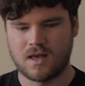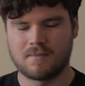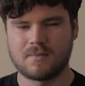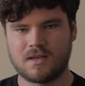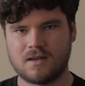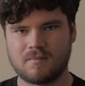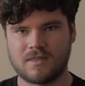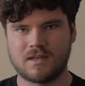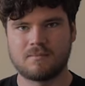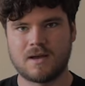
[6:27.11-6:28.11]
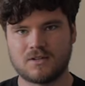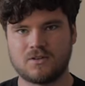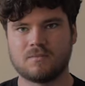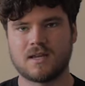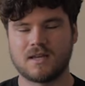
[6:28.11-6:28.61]
I'm here, I'm thinking about
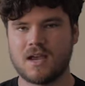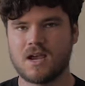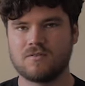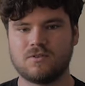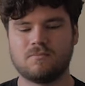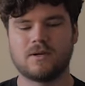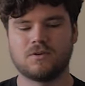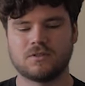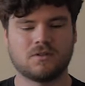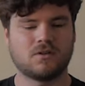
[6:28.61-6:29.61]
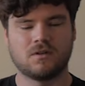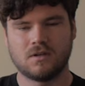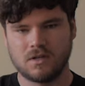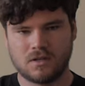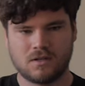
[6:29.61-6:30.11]
you, I'm taking care of you, but also,
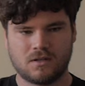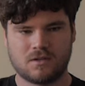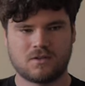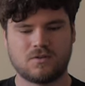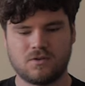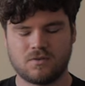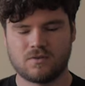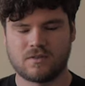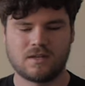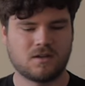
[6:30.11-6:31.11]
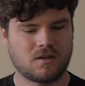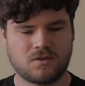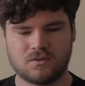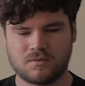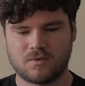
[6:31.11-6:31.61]
go do your own thing. You're gonna
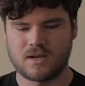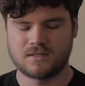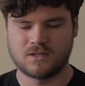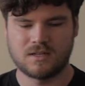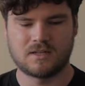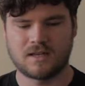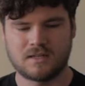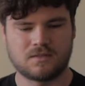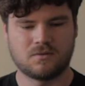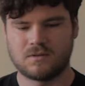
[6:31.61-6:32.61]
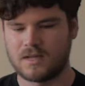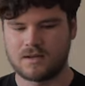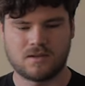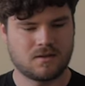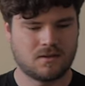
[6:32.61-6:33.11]
do some crazy shit. Like, he's doing,
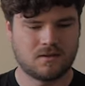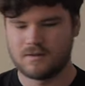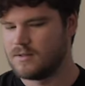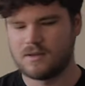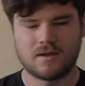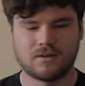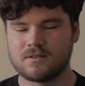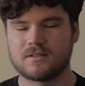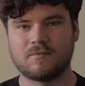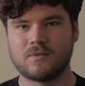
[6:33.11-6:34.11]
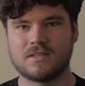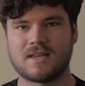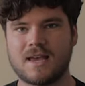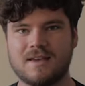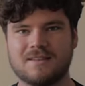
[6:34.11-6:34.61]
like, I don't know, something with his
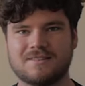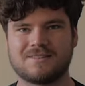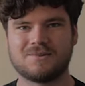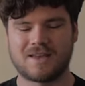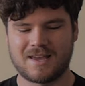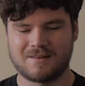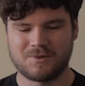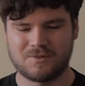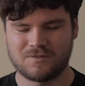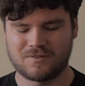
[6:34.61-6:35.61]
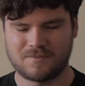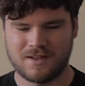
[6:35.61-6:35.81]
hair, he's doing a head move.